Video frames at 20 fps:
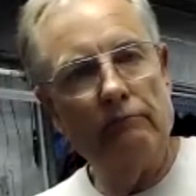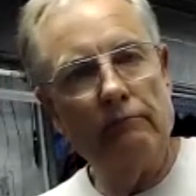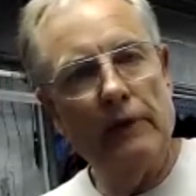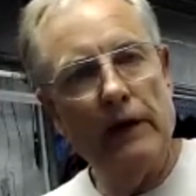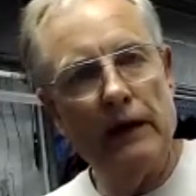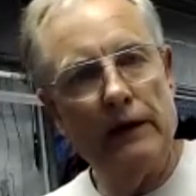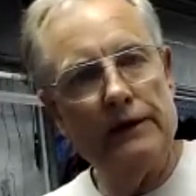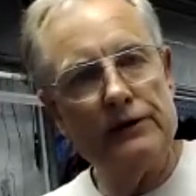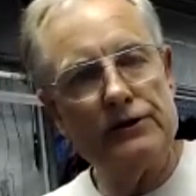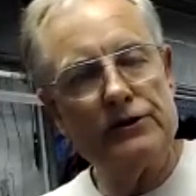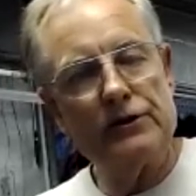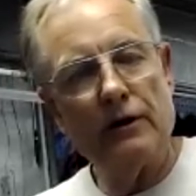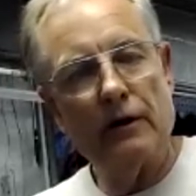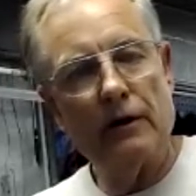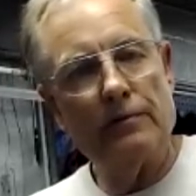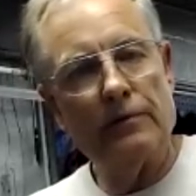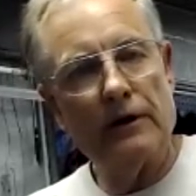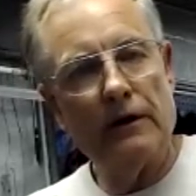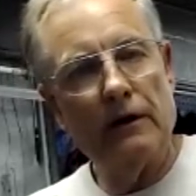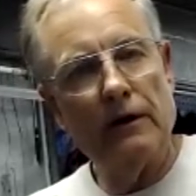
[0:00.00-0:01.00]
May, you start
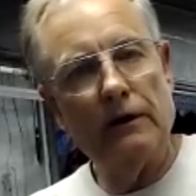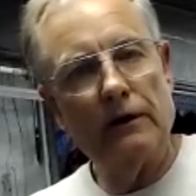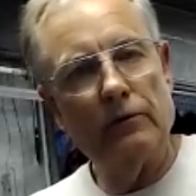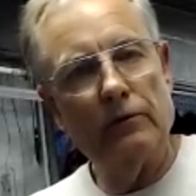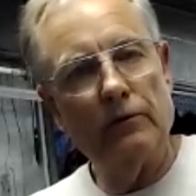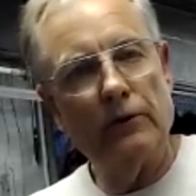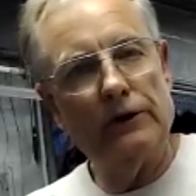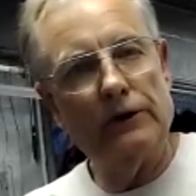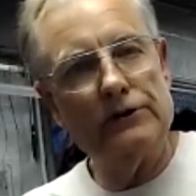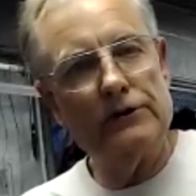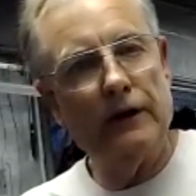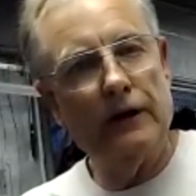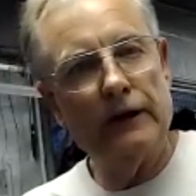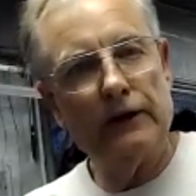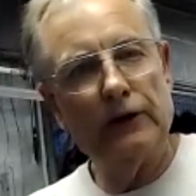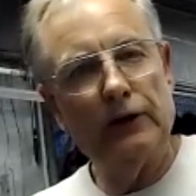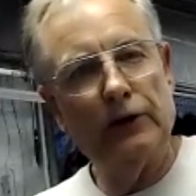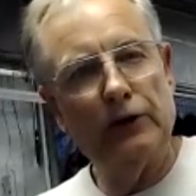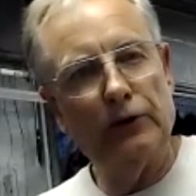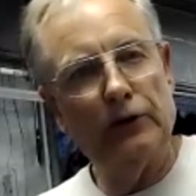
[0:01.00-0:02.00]
up the car and it runs
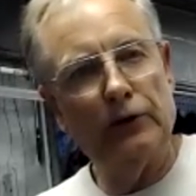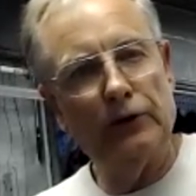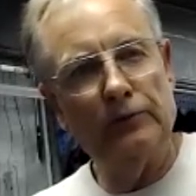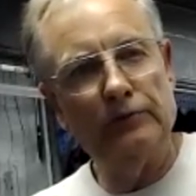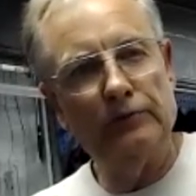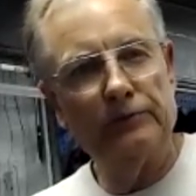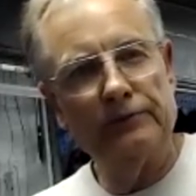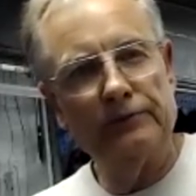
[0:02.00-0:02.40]
like new.